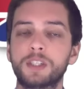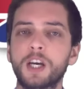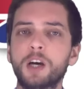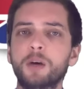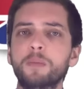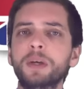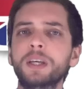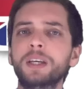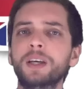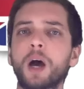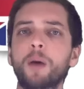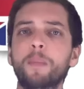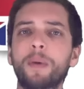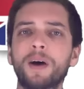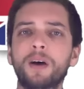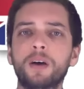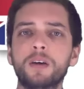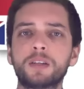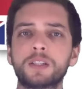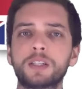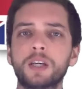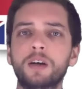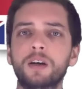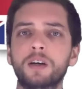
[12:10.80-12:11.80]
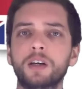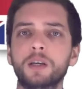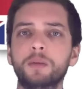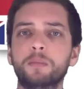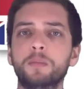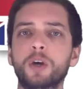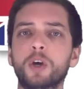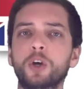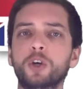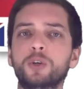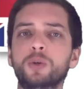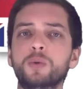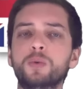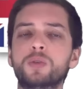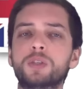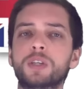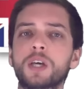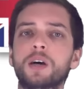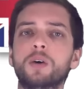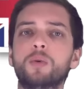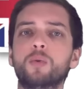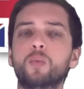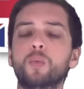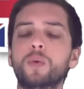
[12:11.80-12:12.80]
Tell me about a time you
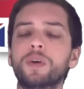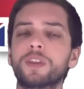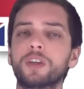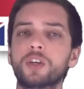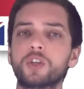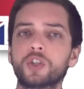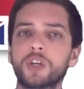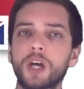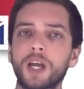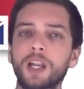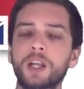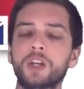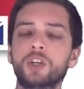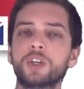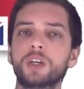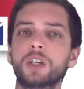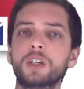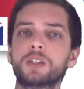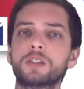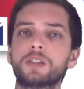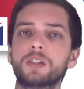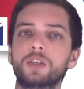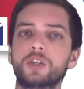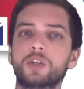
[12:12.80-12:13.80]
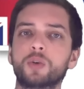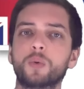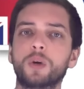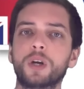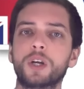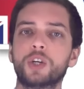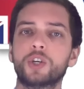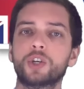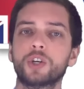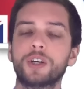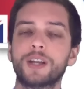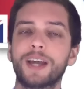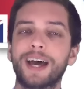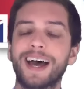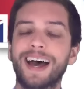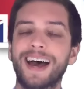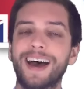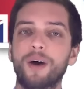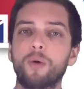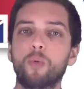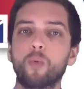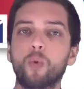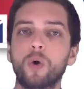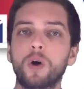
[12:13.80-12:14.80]
dealt with a challenging situation
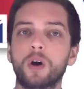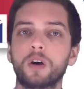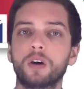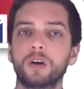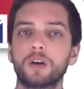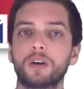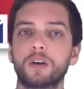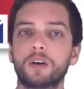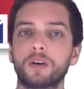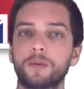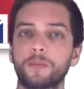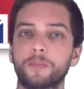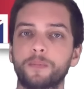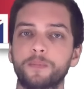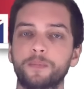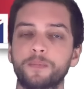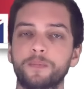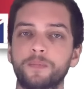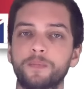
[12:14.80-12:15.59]
at work.